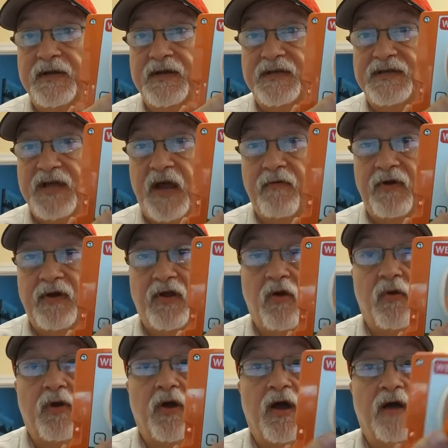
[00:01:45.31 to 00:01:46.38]
siren
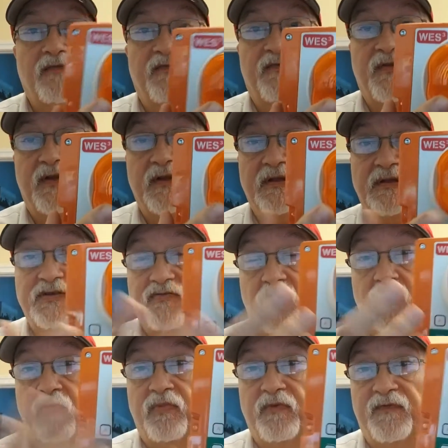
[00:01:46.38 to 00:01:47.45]
going off and the
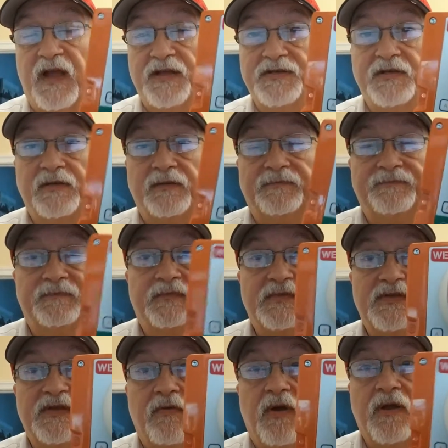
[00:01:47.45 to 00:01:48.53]
strobe flashing and
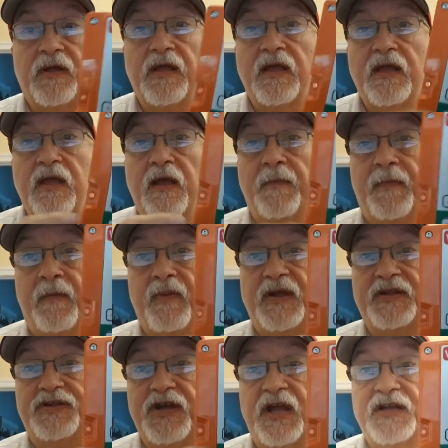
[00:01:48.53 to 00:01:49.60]
so on. The
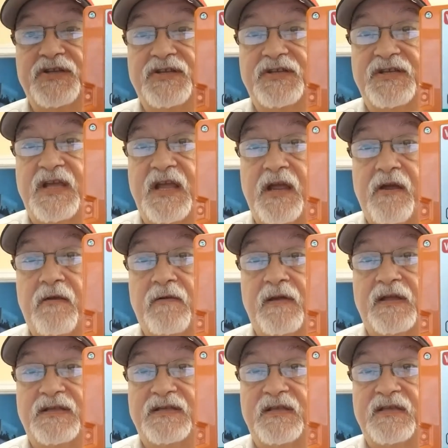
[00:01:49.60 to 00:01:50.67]
big change is here.
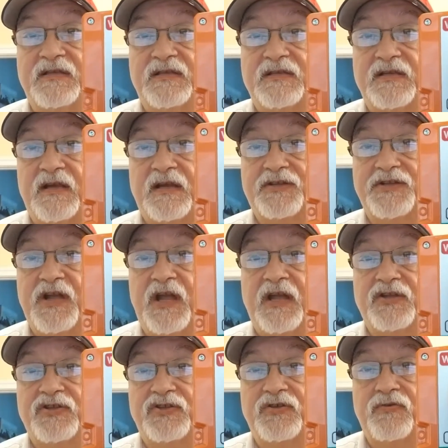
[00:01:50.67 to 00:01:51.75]
It's this
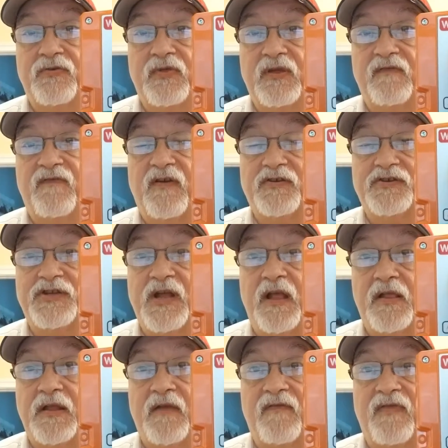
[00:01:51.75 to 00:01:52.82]
change to the
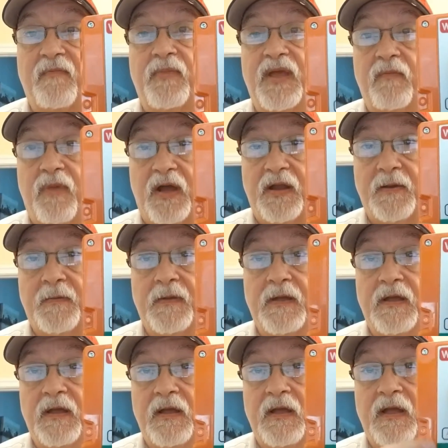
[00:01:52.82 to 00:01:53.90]
functionality of the B button.
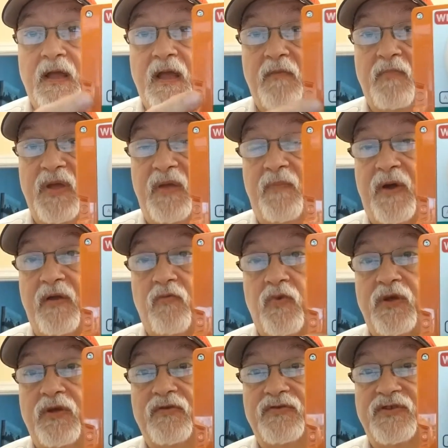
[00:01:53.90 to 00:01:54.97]
B button
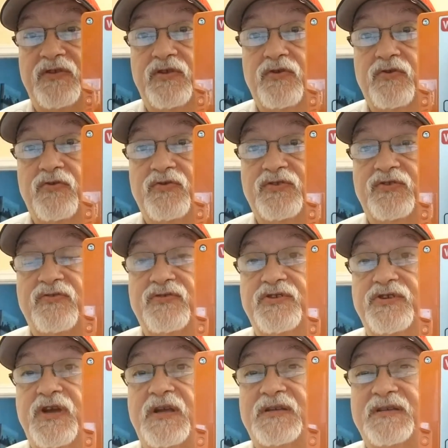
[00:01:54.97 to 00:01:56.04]
we used to use to
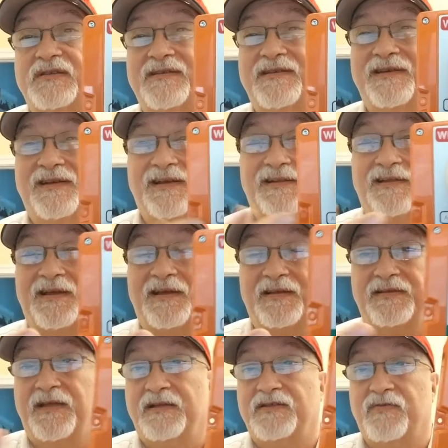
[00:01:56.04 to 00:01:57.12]
just
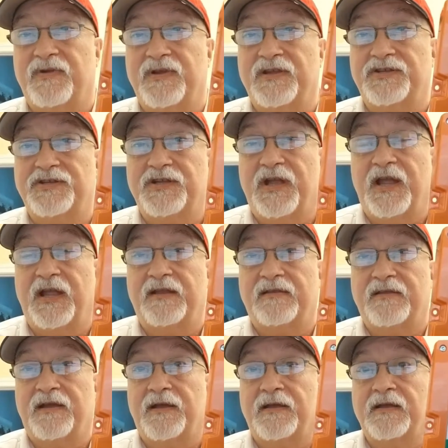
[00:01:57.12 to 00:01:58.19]
like to
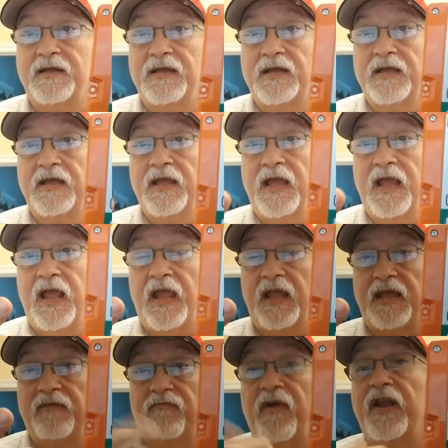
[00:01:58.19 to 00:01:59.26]
initiate
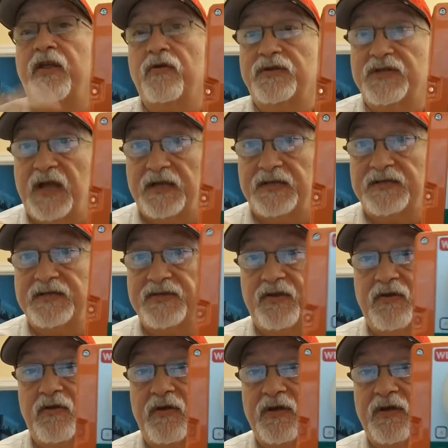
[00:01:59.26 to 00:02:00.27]
a radio test, so you